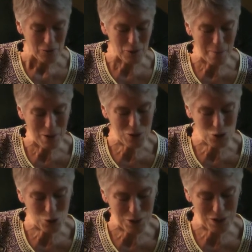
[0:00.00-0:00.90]
From our
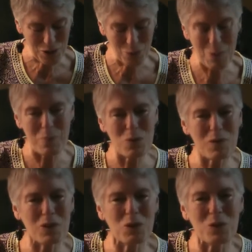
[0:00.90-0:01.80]
strength, we move
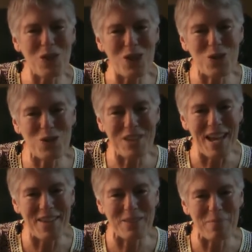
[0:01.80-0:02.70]
into
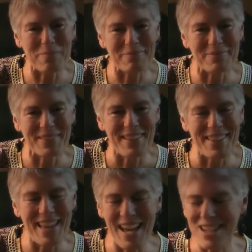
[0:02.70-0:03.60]
enthusiasm.
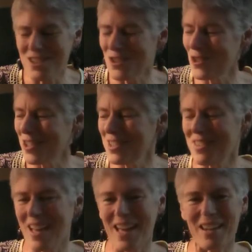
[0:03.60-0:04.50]
That is
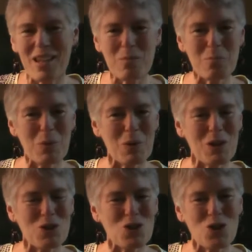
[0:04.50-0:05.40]
just that
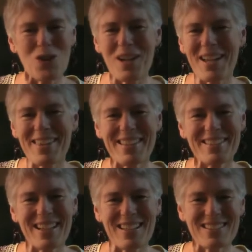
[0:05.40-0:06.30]
inborn joy
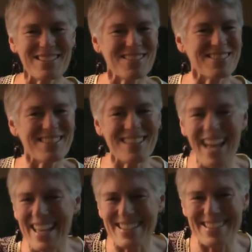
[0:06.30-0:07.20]
that tells us
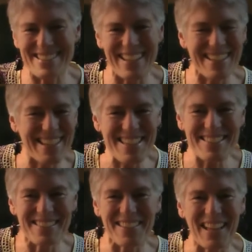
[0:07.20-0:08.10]
yes, say
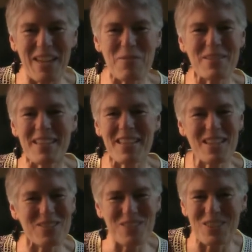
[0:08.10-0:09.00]
yes to life, say
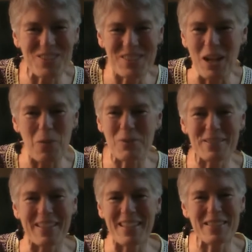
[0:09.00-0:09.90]
yes to yourself,
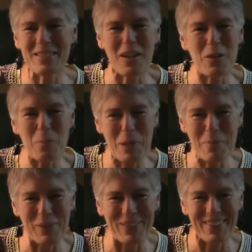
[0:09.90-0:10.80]
say yes to other
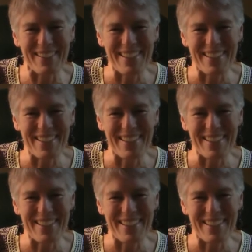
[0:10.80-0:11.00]
people.